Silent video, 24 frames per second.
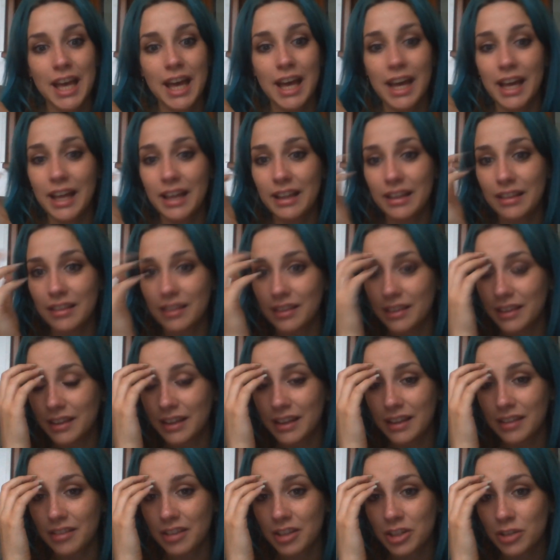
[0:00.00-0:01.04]

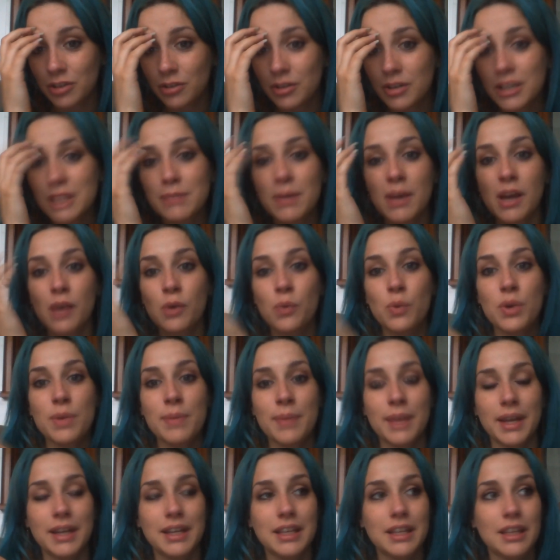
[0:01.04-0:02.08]
and they don't respect
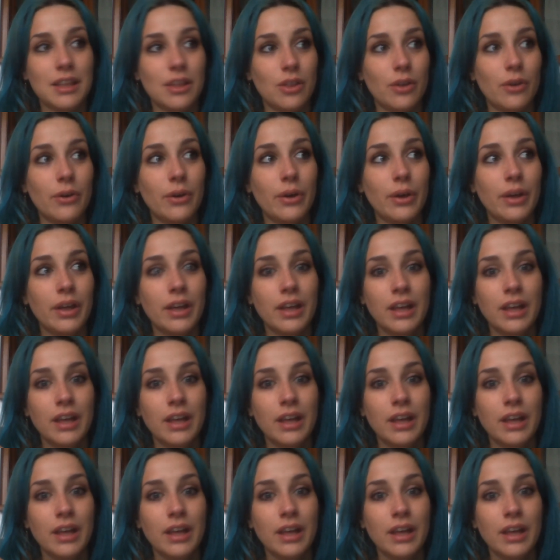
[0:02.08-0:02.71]
women either.